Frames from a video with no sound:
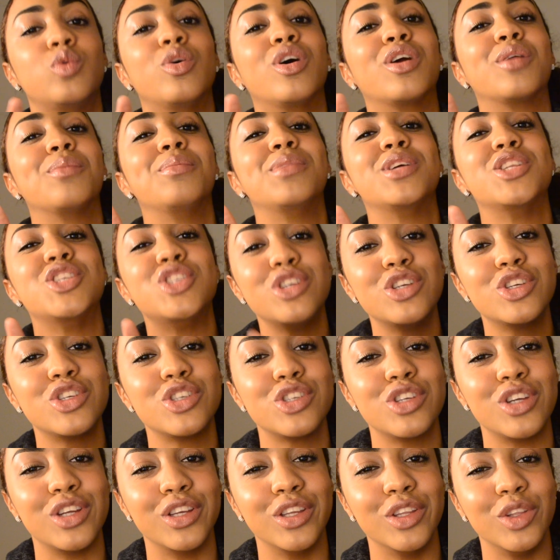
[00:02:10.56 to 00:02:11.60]
are a
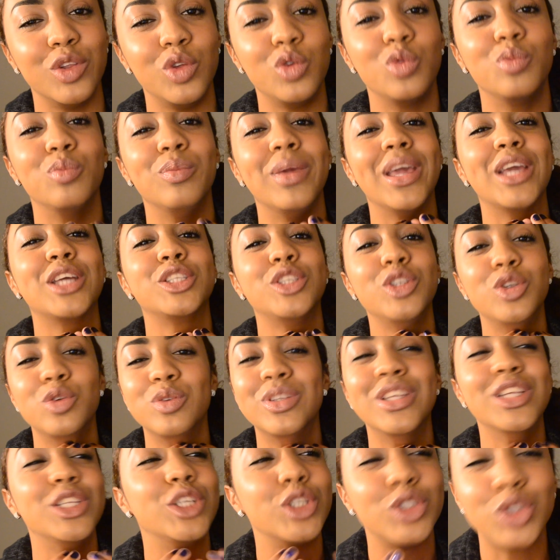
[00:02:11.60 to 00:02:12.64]
magician. You
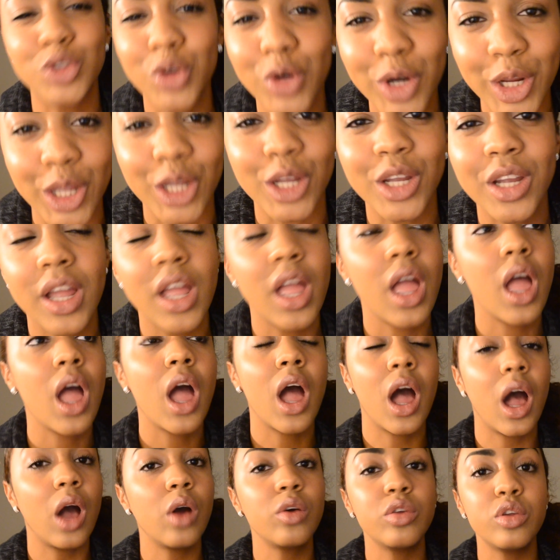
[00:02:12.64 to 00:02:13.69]
did the trick.
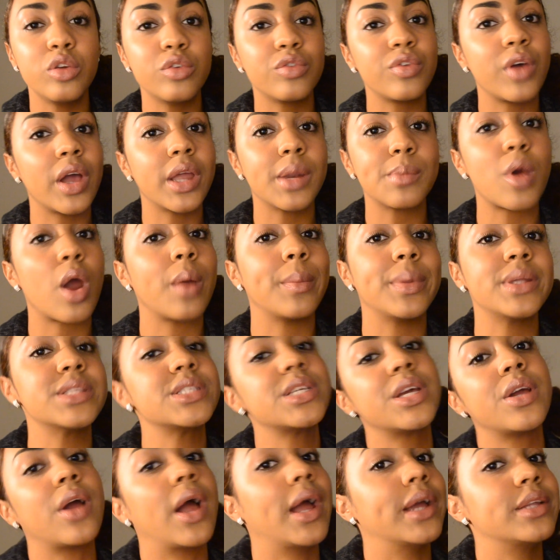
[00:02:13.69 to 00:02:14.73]
How do you find apartments
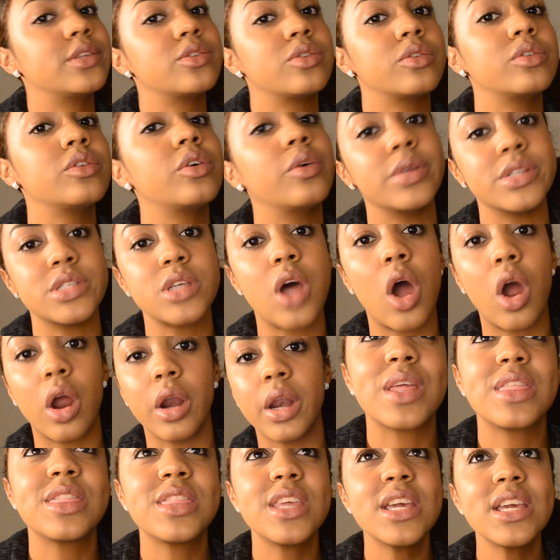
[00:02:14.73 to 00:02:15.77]
here? I don't know, it's
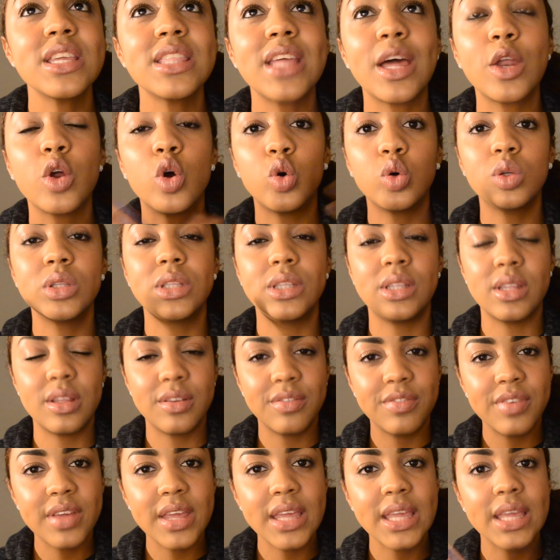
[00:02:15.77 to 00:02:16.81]
hard. I think that whole
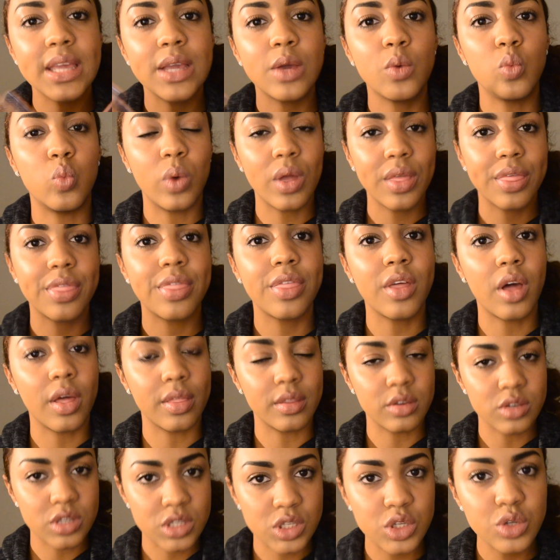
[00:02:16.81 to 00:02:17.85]
living with
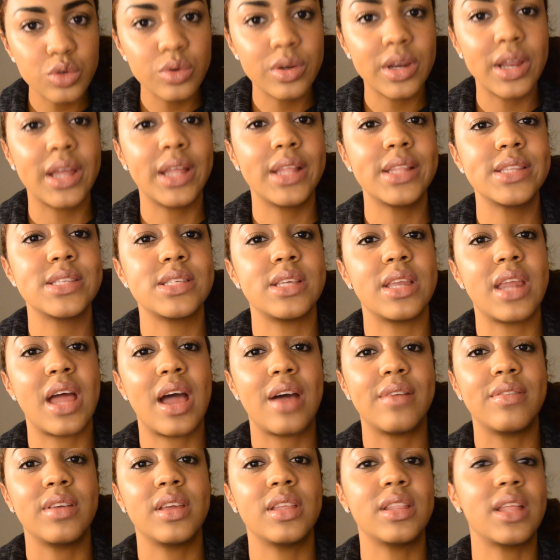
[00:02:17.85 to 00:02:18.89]
other students and
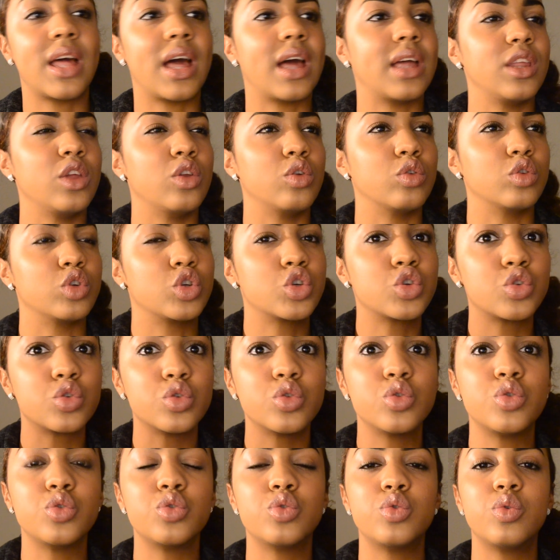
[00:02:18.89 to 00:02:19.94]
having that, you know,
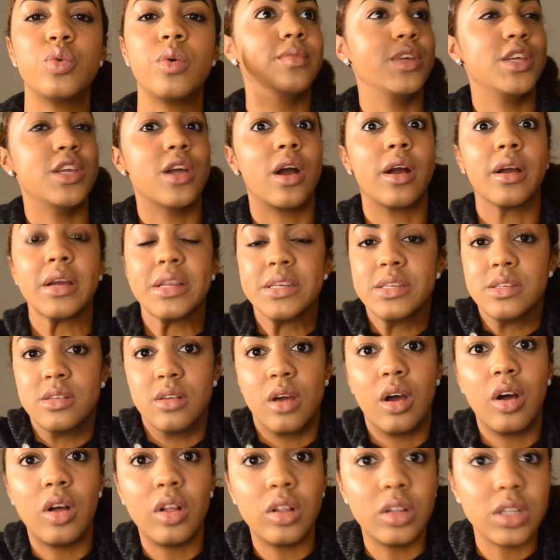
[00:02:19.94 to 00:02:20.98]
true young
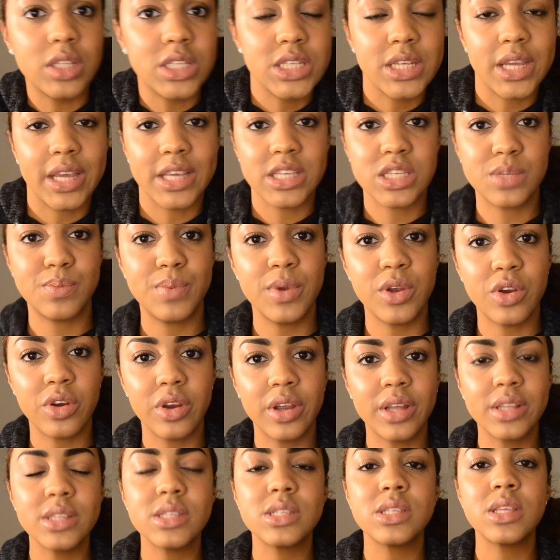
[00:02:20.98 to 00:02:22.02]
adult
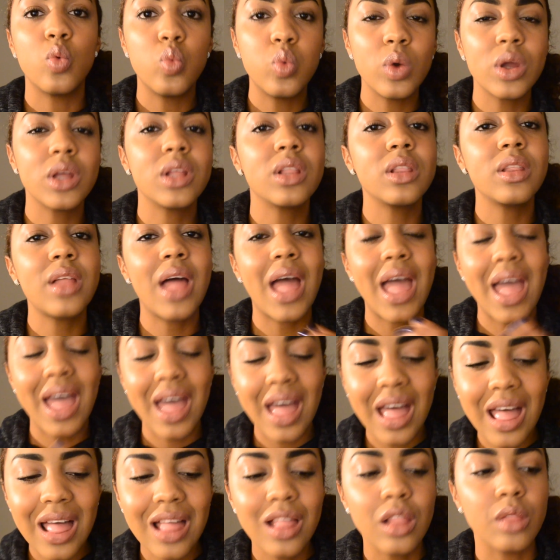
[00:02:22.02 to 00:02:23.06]
experience will
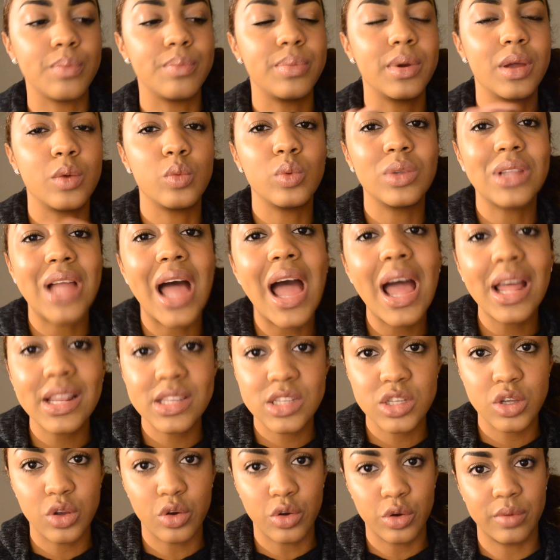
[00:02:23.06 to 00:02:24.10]
help and will add
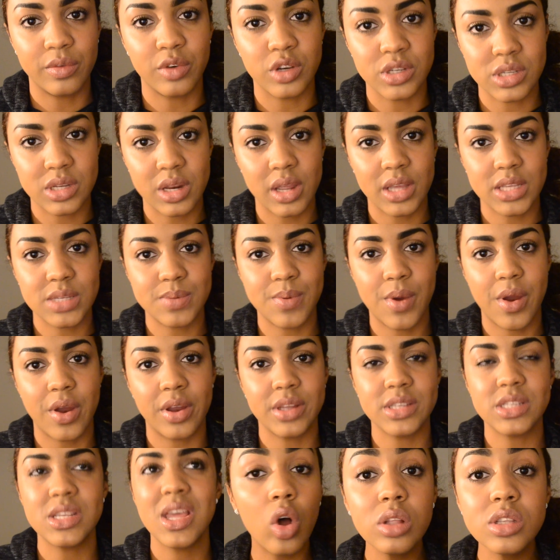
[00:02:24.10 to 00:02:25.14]
to your university
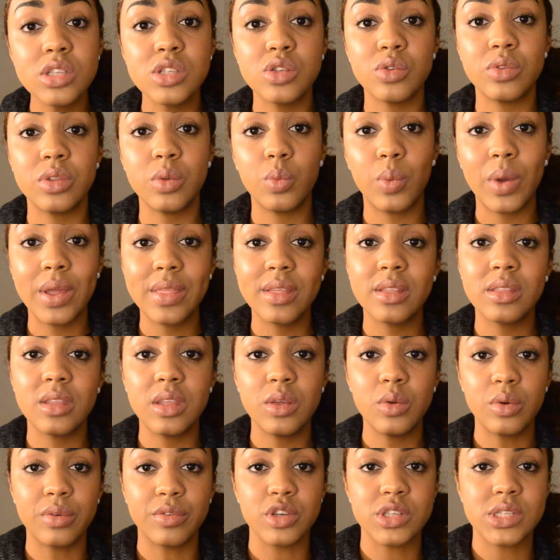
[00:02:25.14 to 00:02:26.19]
experience. Also, the way that the
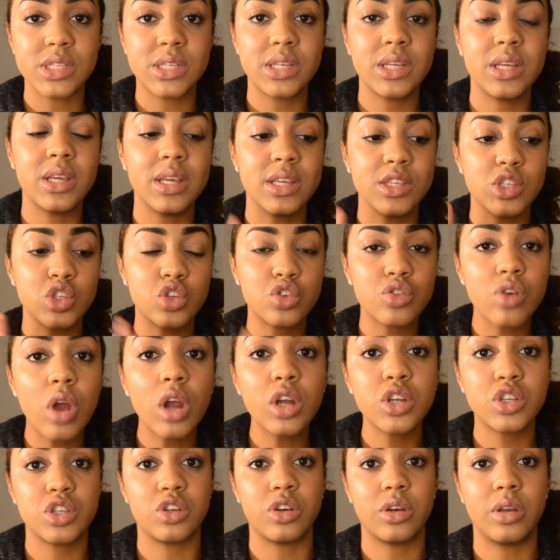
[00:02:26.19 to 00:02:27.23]
university is
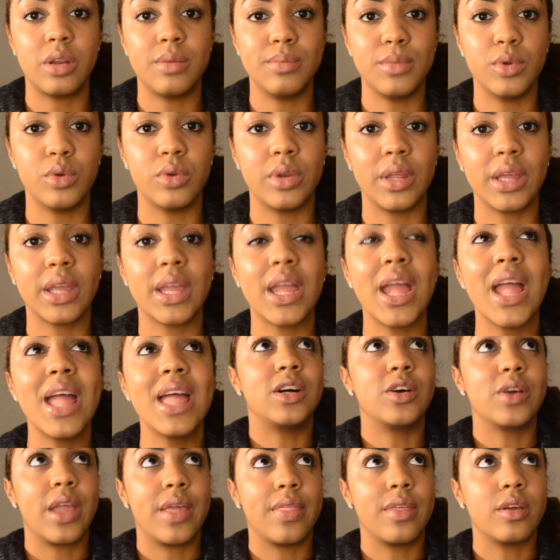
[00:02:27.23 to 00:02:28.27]
structured in Munich,
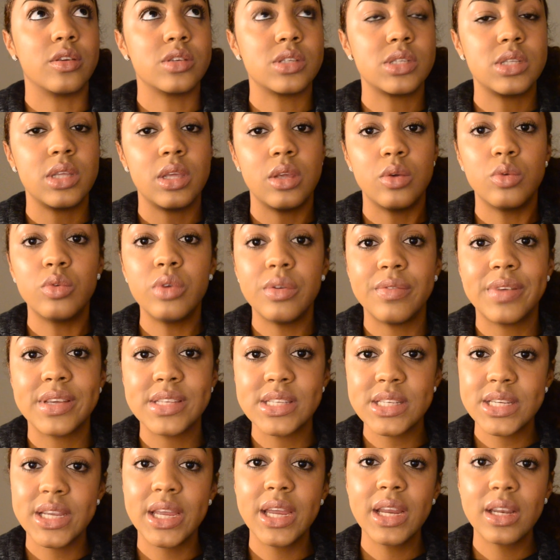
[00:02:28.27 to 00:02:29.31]
okay, there's the
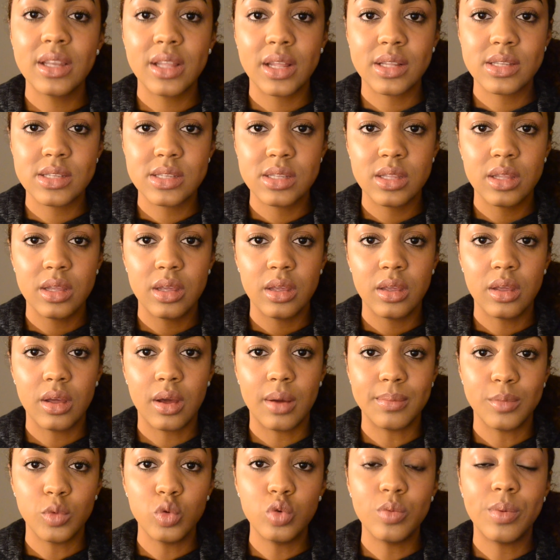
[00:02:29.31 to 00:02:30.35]
Universität, that's the
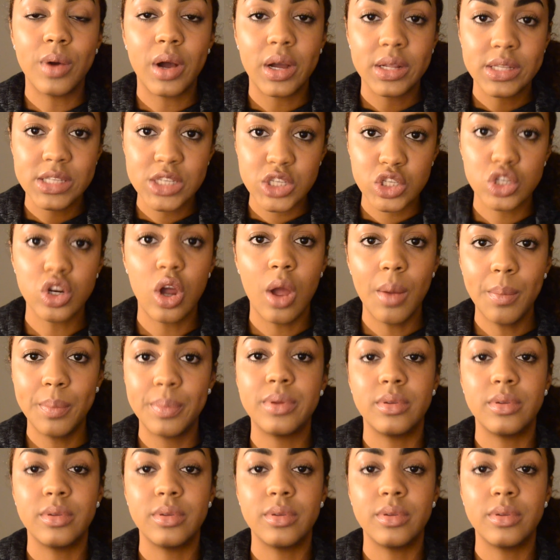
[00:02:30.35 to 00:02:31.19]
U-Bahn stop,